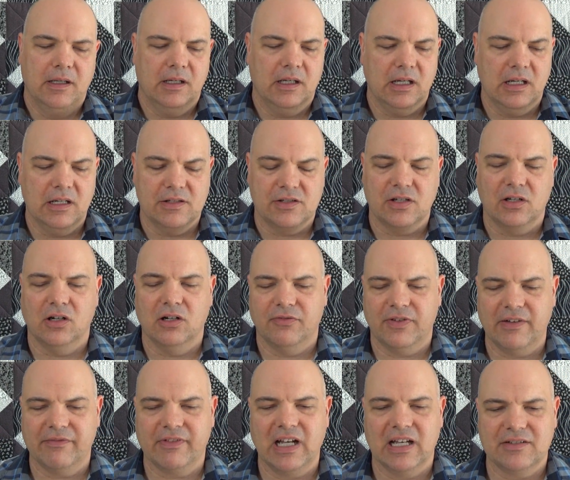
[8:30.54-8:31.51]
And so if
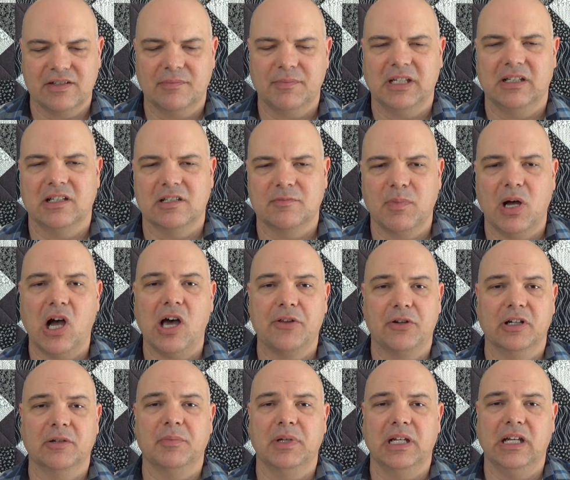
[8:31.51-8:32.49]
I've got something that's
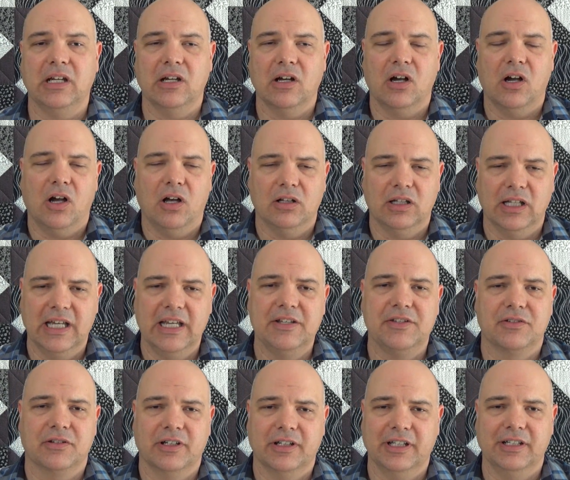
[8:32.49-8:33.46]
bothering me, I'll
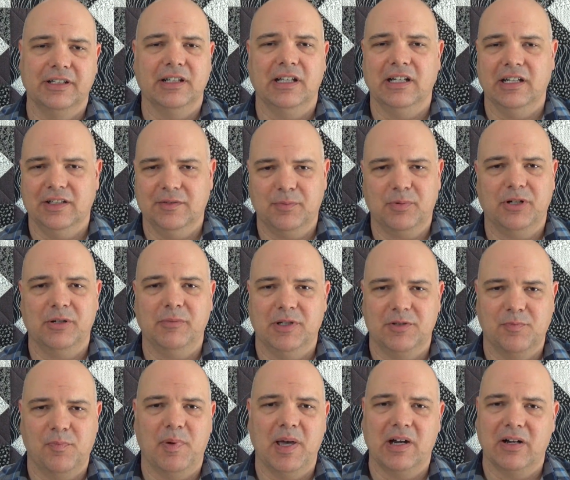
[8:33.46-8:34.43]
laser it, and it's pretty
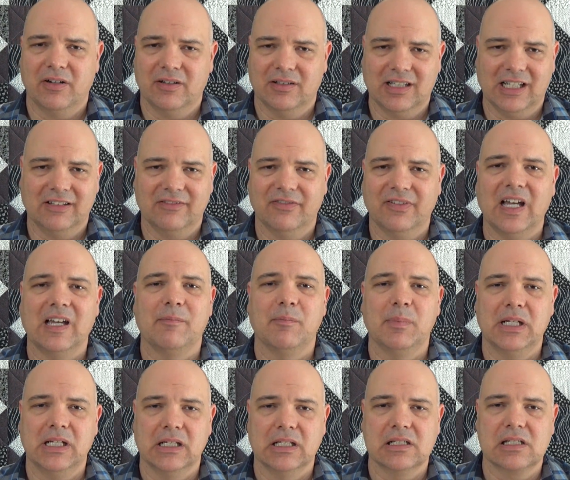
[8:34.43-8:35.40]
much better in like 5
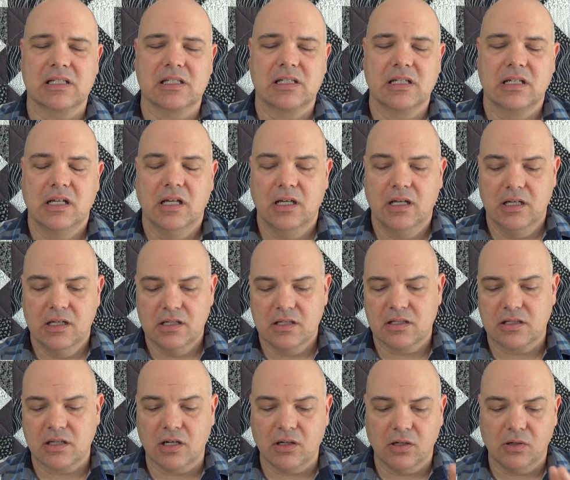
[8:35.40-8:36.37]
minutes.
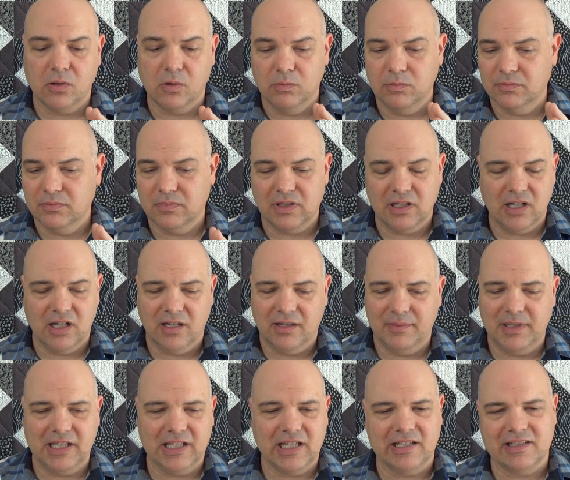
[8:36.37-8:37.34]
So, I
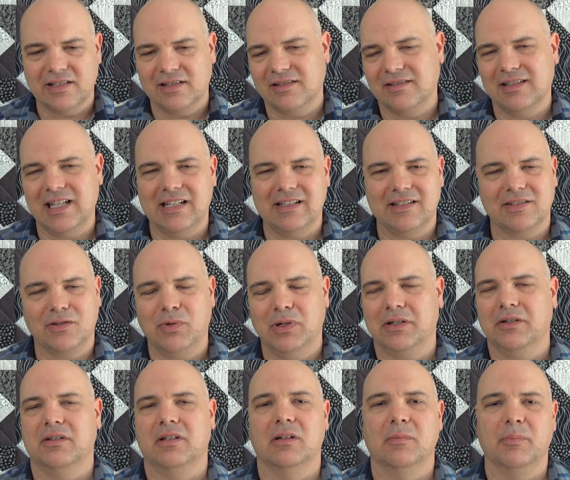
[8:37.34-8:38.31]
mean, that's
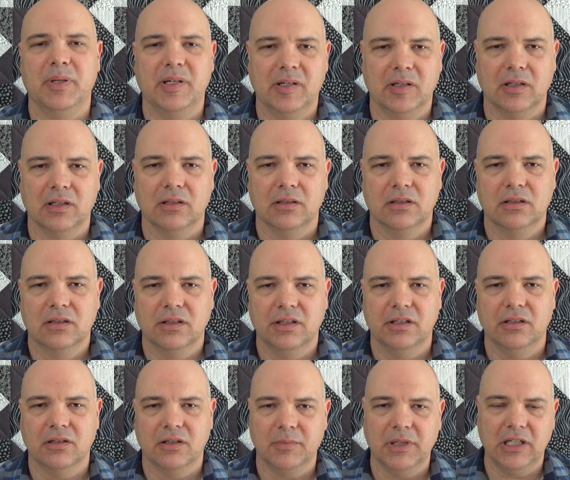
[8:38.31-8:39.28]
quicker than a pill. You
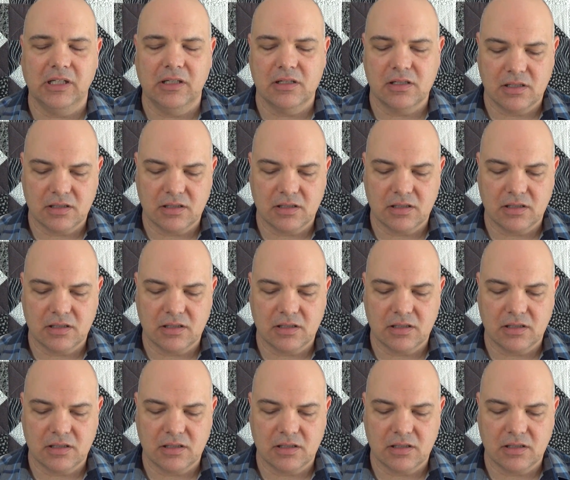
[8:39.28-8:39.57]
know what I mean?